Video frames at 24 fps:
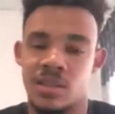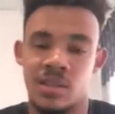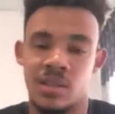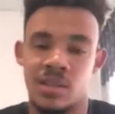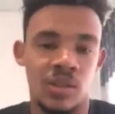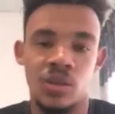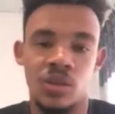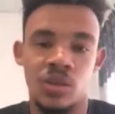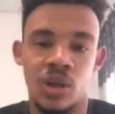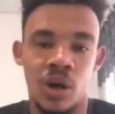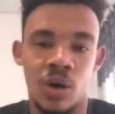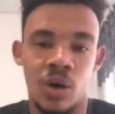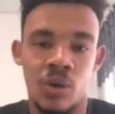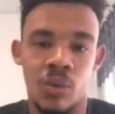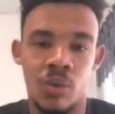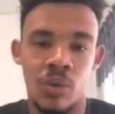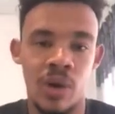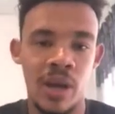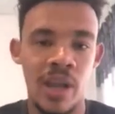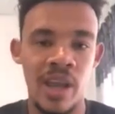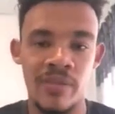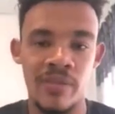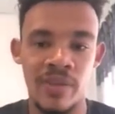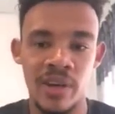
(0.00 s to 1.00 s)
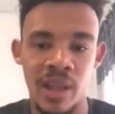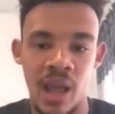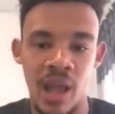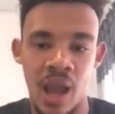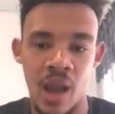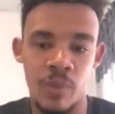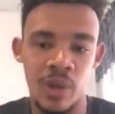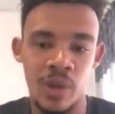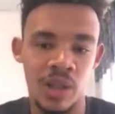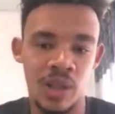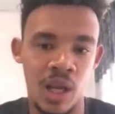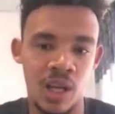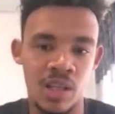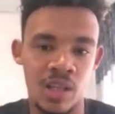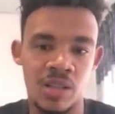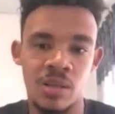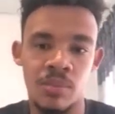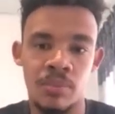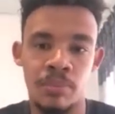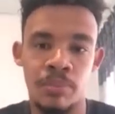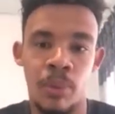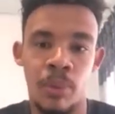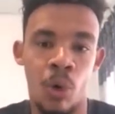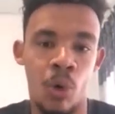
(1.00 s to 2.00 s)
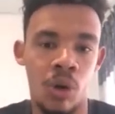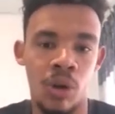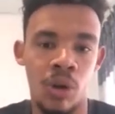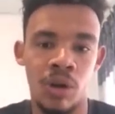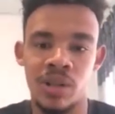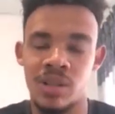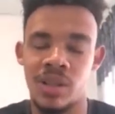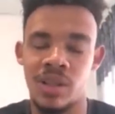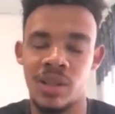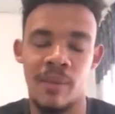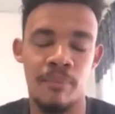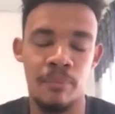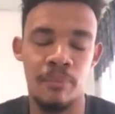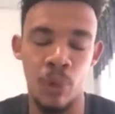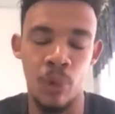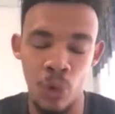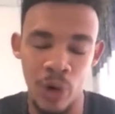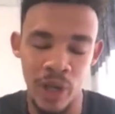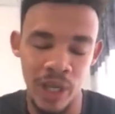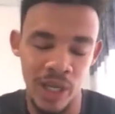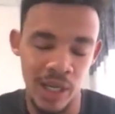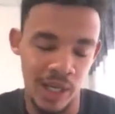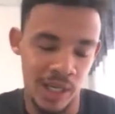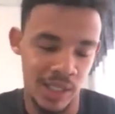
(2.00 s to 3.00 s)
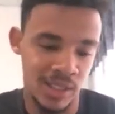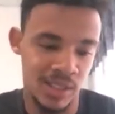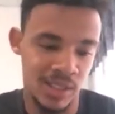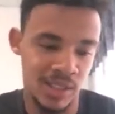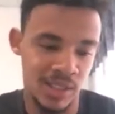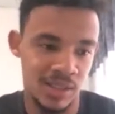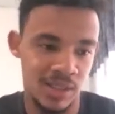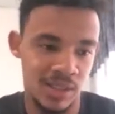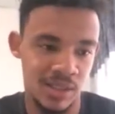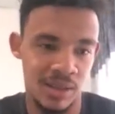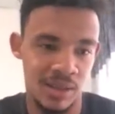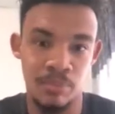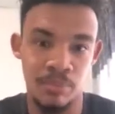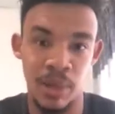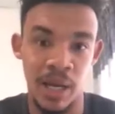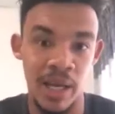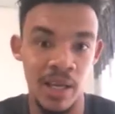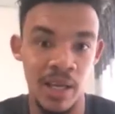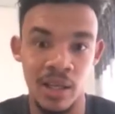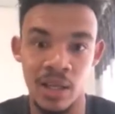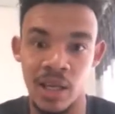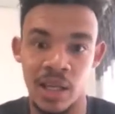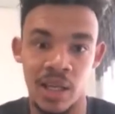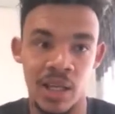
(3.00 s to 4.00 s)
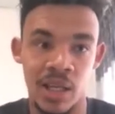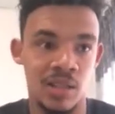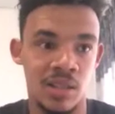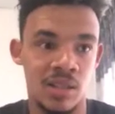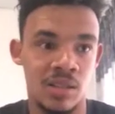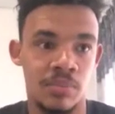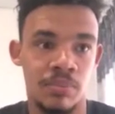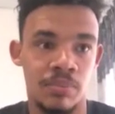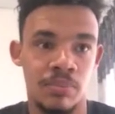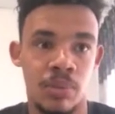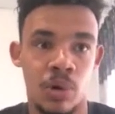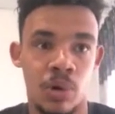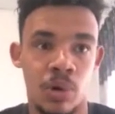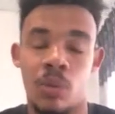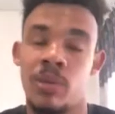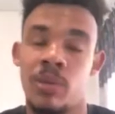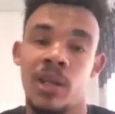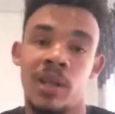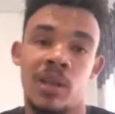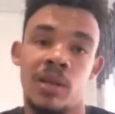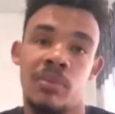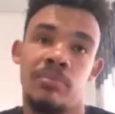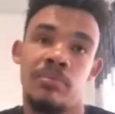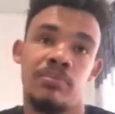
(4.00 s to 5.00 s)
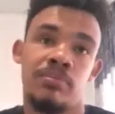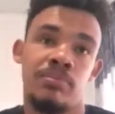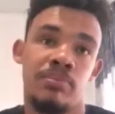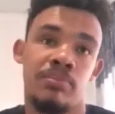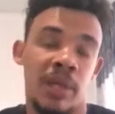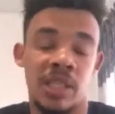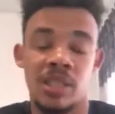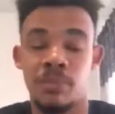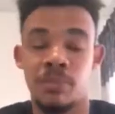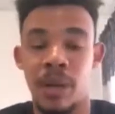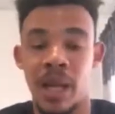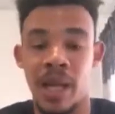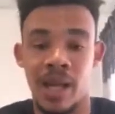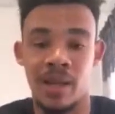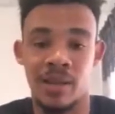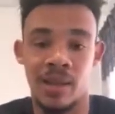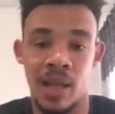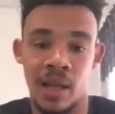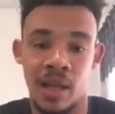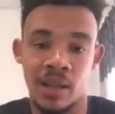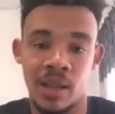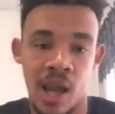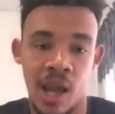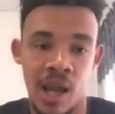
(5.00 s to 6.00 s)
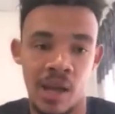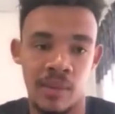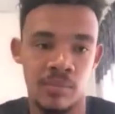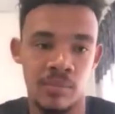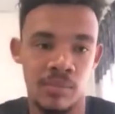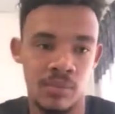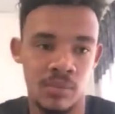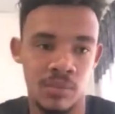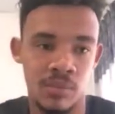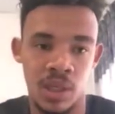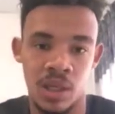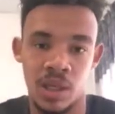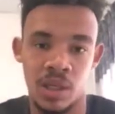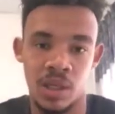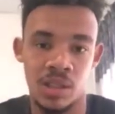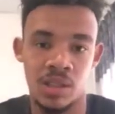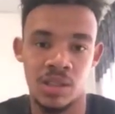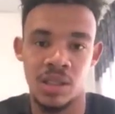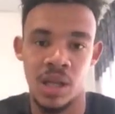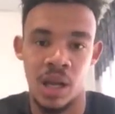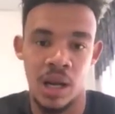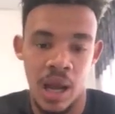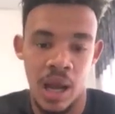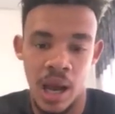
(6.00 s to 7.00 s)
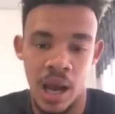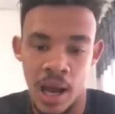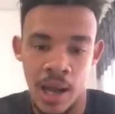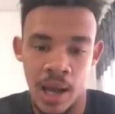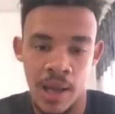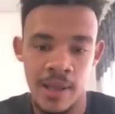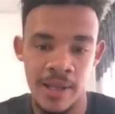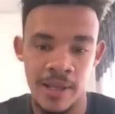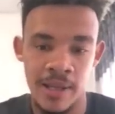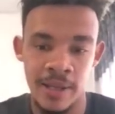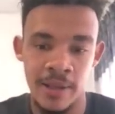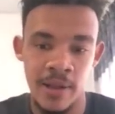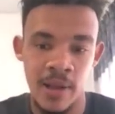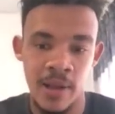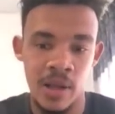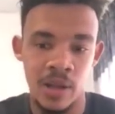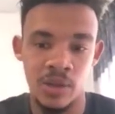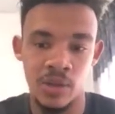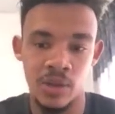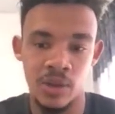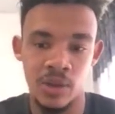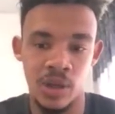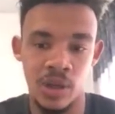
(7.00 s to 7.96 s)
You know, every time we touch the ball, they booing us. Playing against probably the best player at that time, uh, Salah. You yeah.